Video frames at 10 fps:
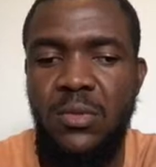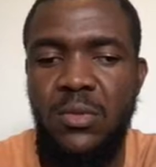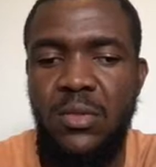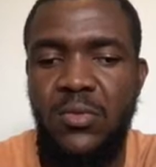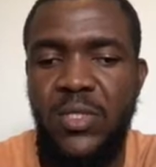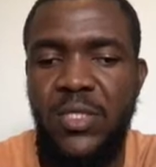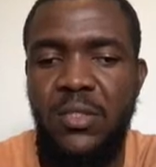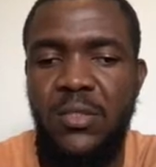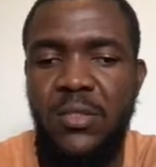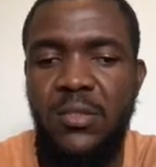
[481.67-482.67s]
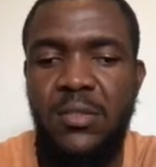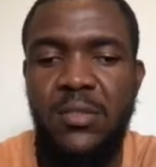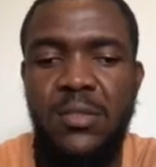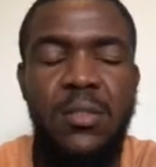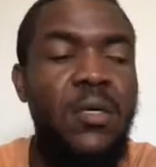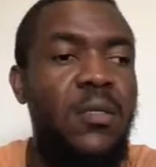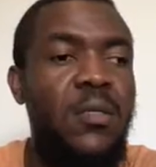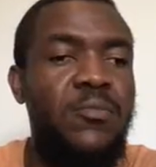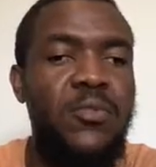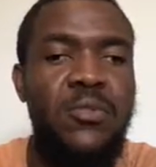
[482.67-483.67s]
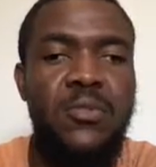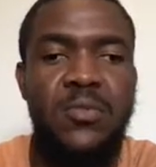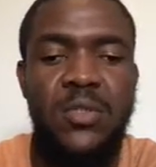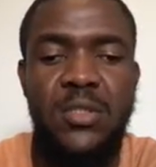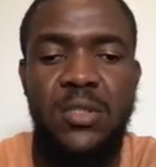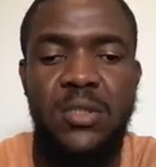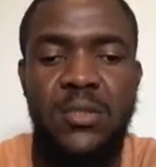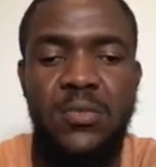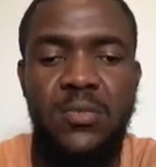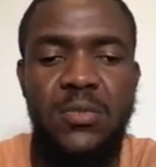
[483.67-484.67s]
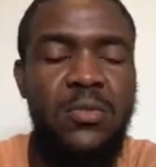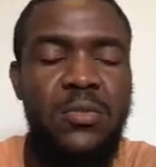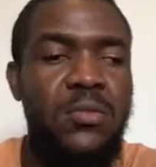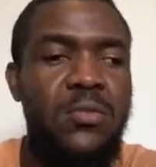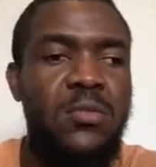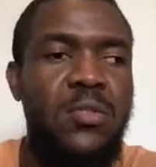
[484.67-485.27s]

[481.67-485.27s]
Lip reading: right here, I'm good with this one.